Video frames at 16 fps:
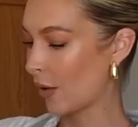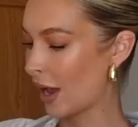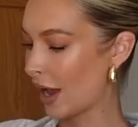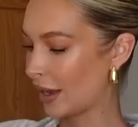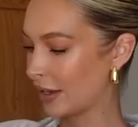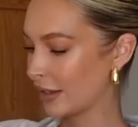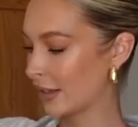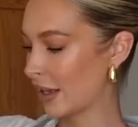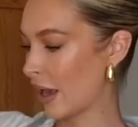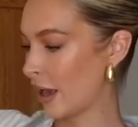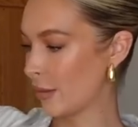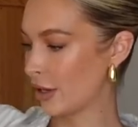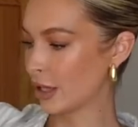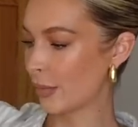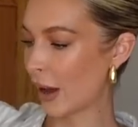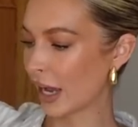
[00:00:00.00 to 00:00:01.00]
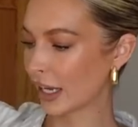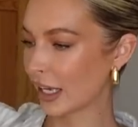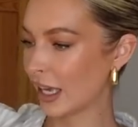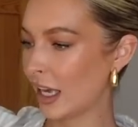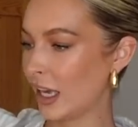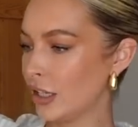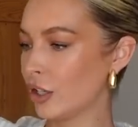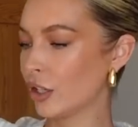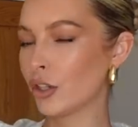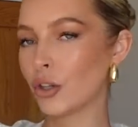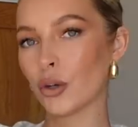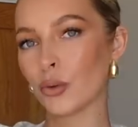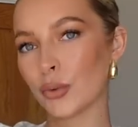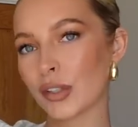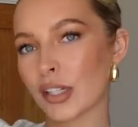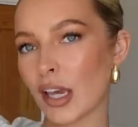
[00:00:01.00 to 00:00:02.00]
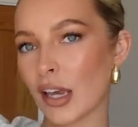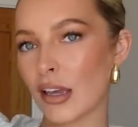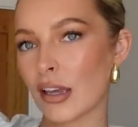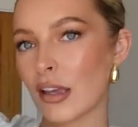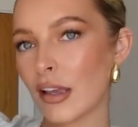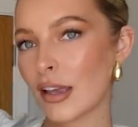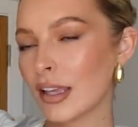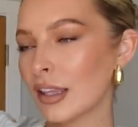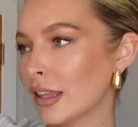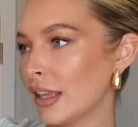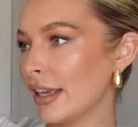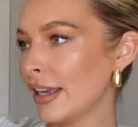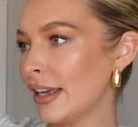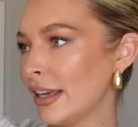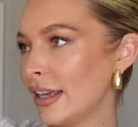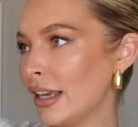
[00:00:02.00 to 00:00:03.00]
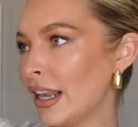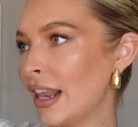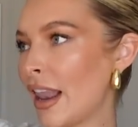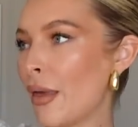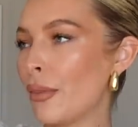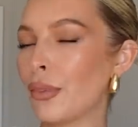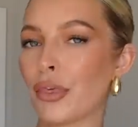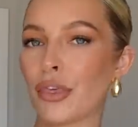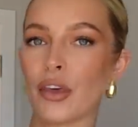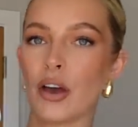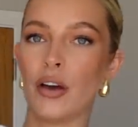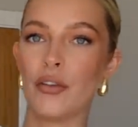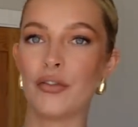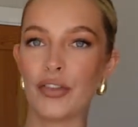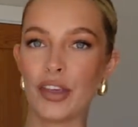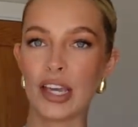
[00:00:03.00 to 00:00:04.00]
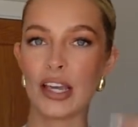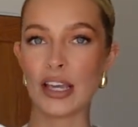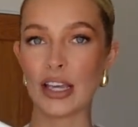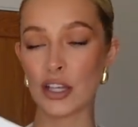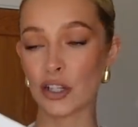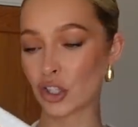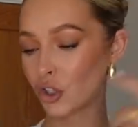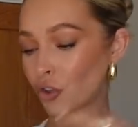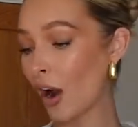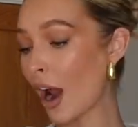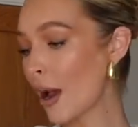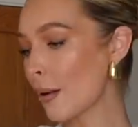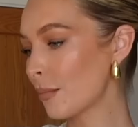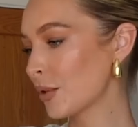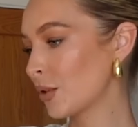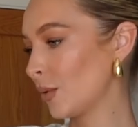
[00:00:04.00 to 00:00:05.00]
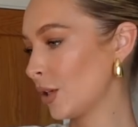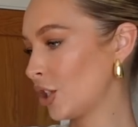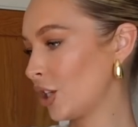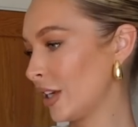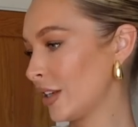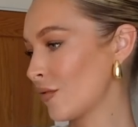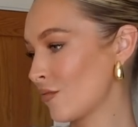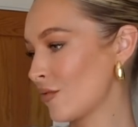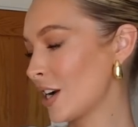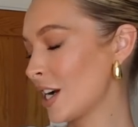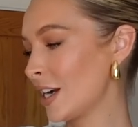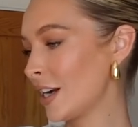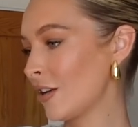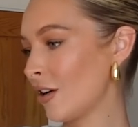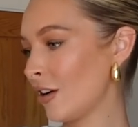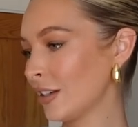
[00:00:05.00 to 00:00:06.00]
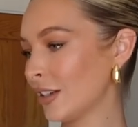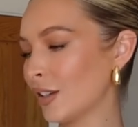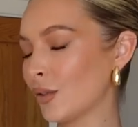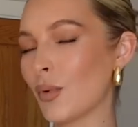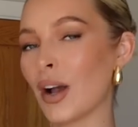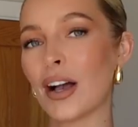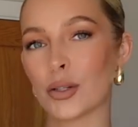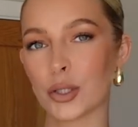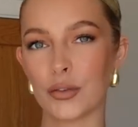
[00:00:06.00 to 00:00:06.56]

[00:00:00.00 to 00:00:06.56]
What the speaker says: has at the back here, you can alter the length of the straps, which is really nice as well.